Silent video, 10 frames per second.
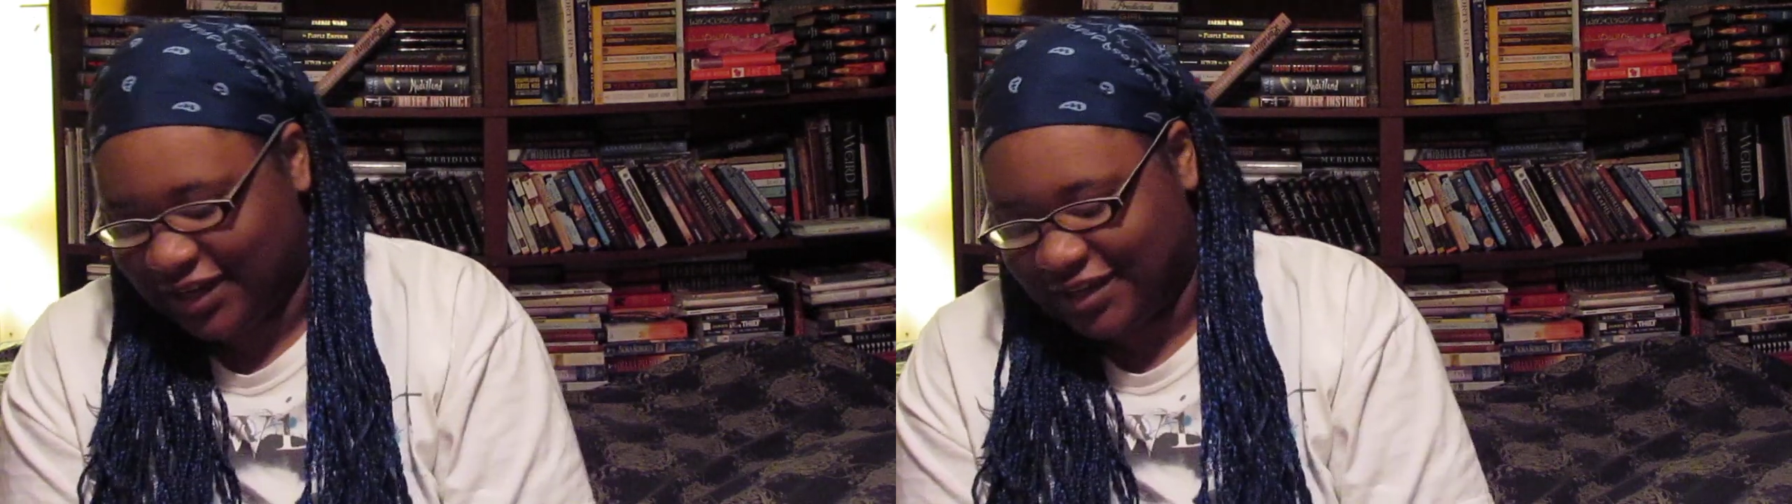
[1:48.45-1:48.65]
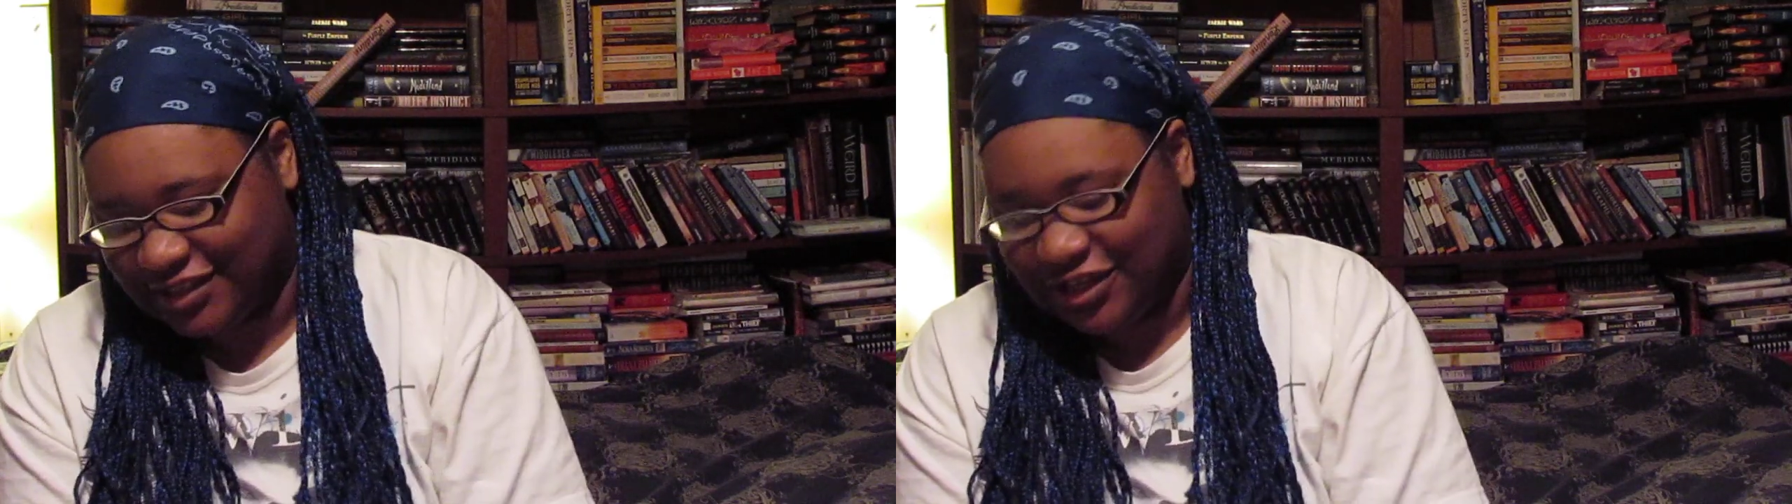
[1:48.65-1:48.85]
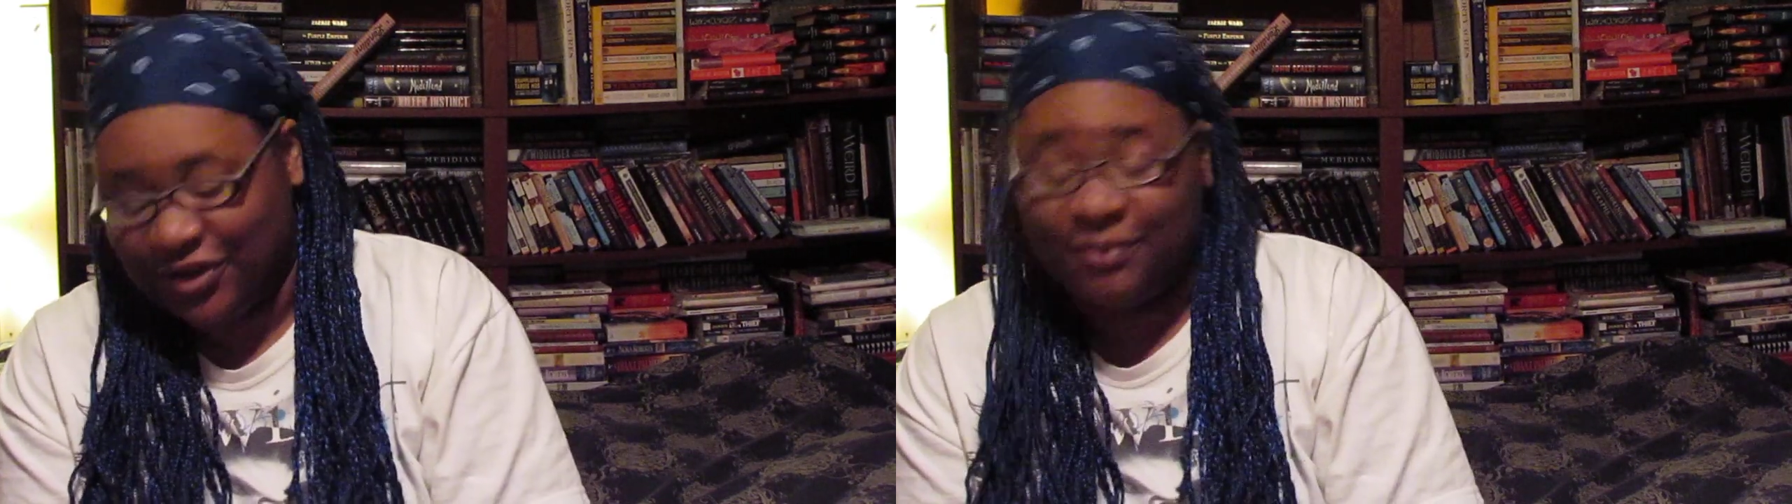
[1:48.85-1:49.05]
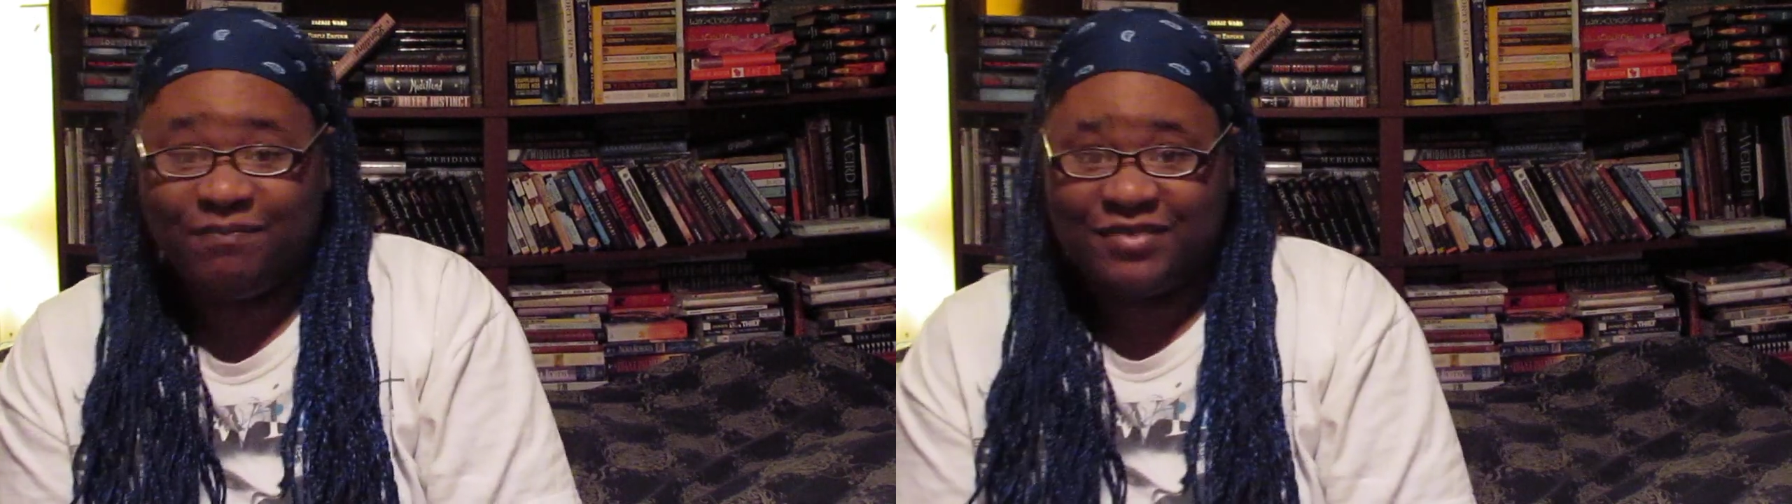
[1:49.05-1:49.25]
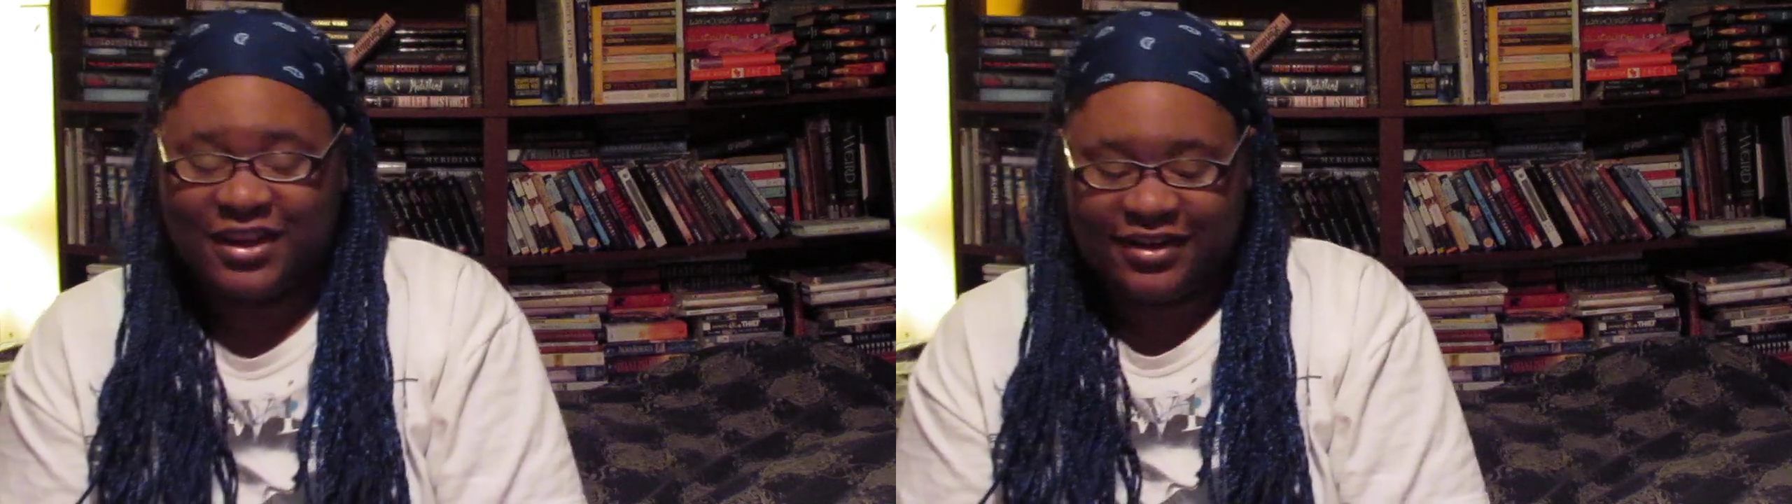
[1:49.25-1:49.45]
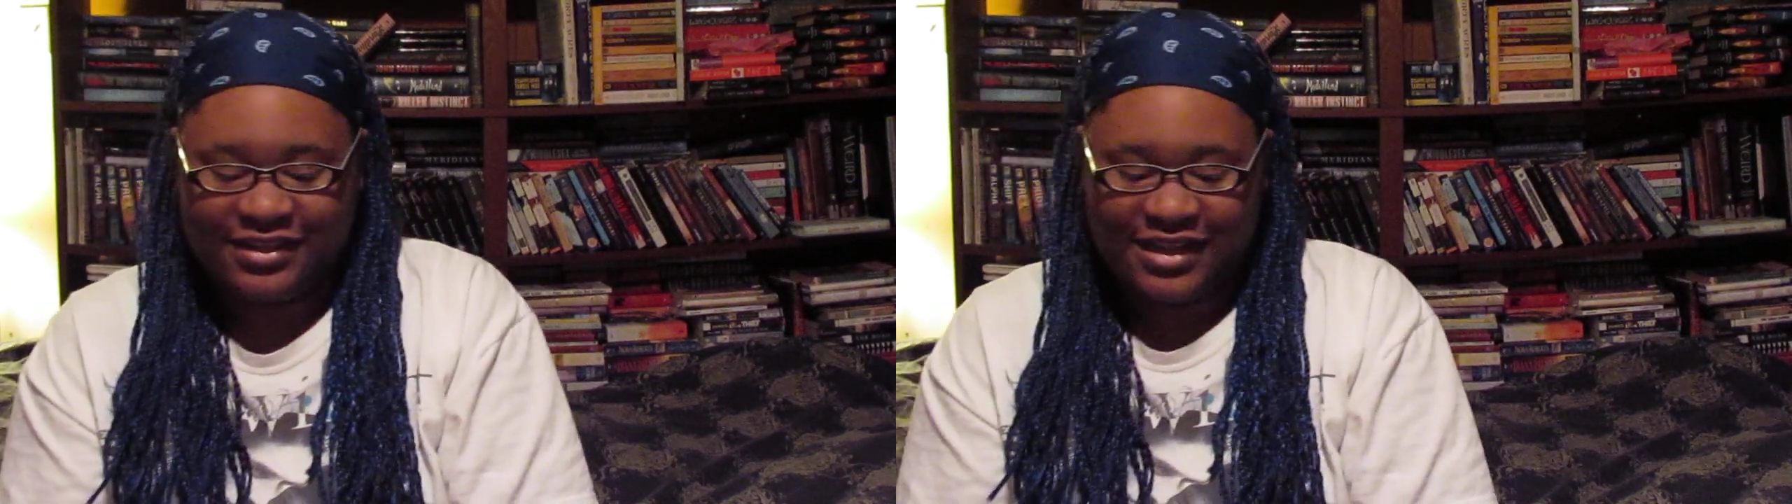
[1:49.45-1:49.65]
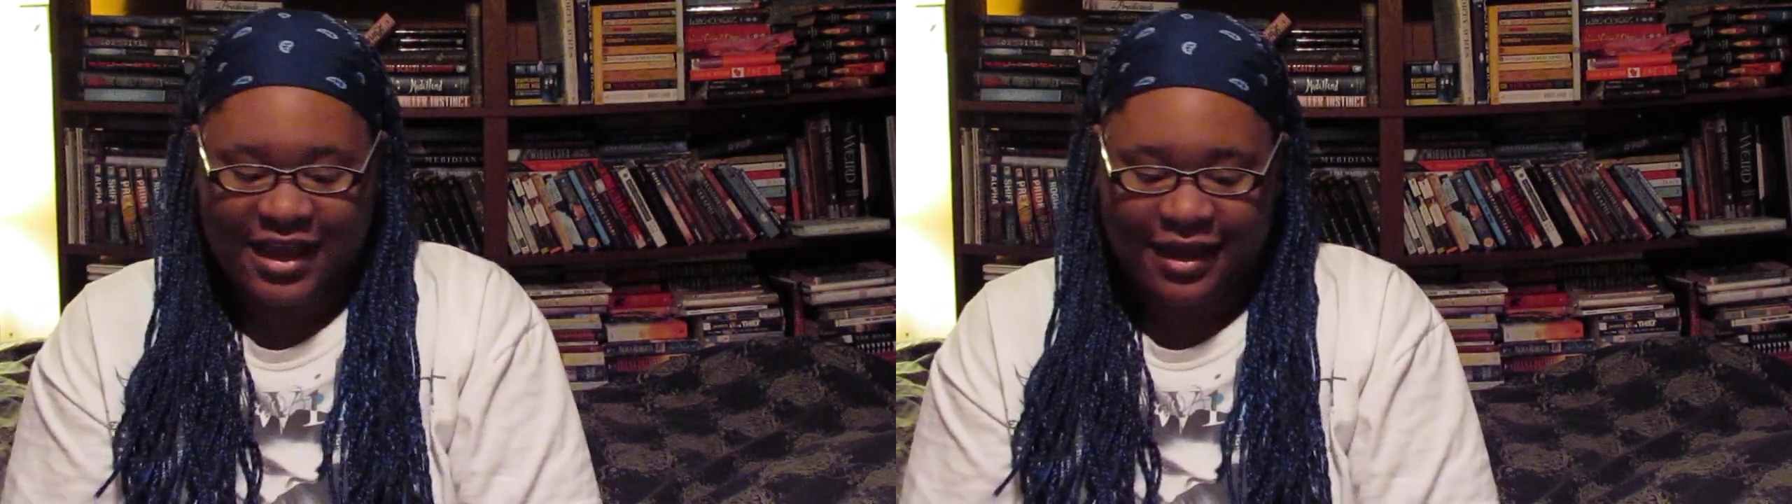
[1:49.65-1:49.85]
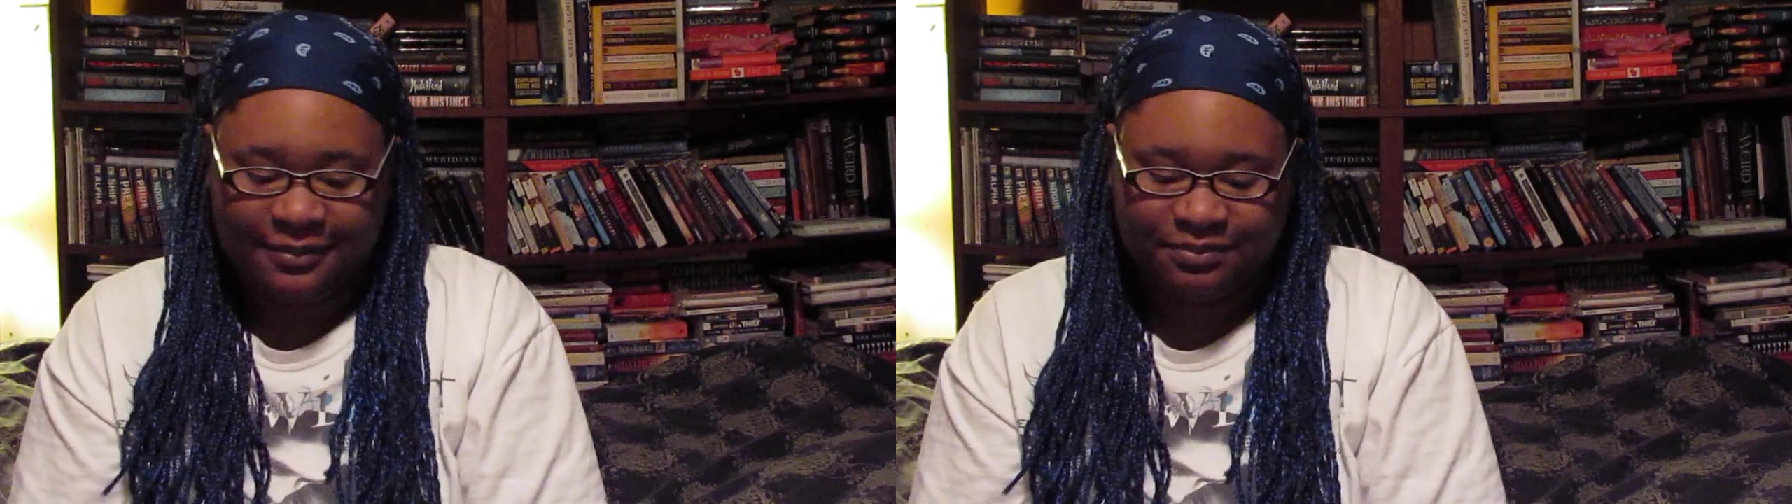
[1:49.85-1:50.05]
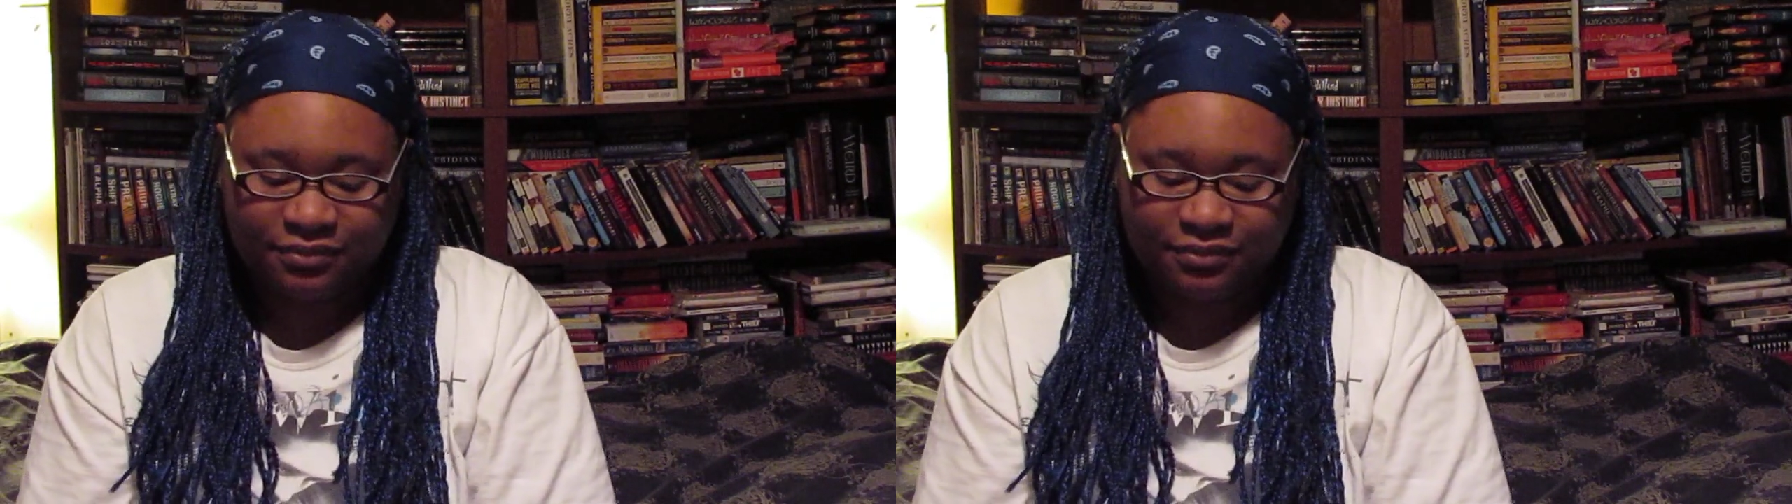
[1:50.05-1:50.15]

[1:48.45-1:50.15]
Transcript: So there is that.